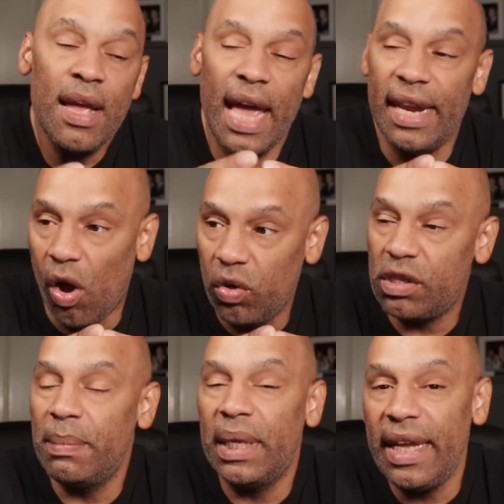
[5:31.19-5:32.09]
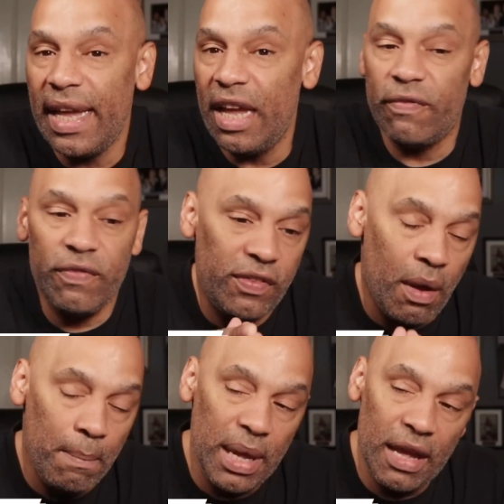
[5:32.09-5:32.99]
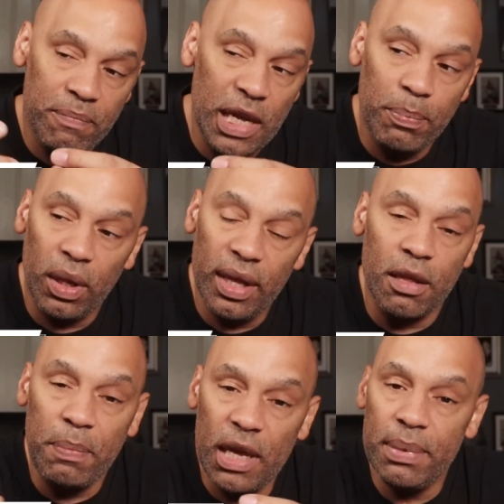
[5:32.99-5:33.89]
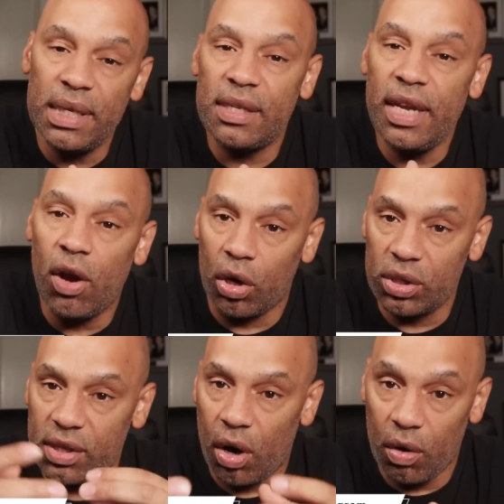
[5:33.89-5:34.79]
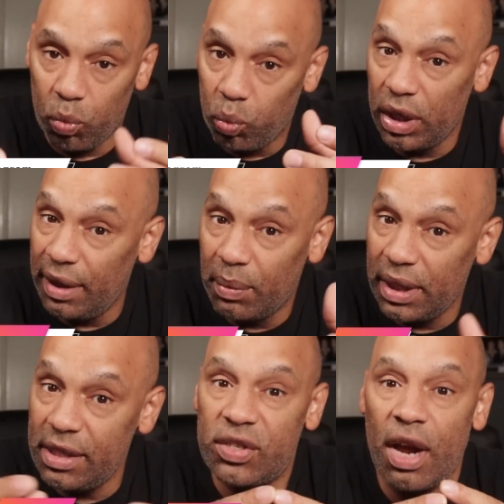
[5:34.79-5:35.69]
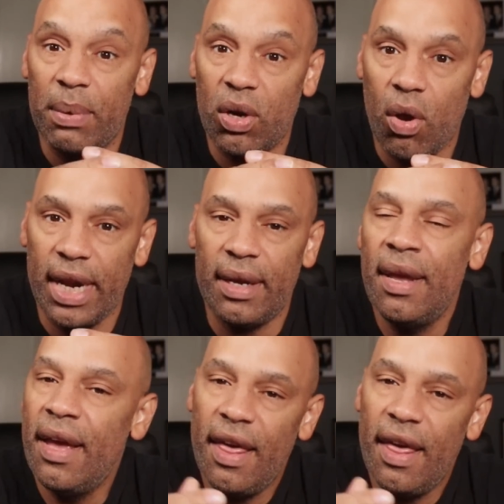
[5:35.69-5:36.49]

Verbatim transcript: And ultimately, if some if people in the P B C are are really really stubborn on it,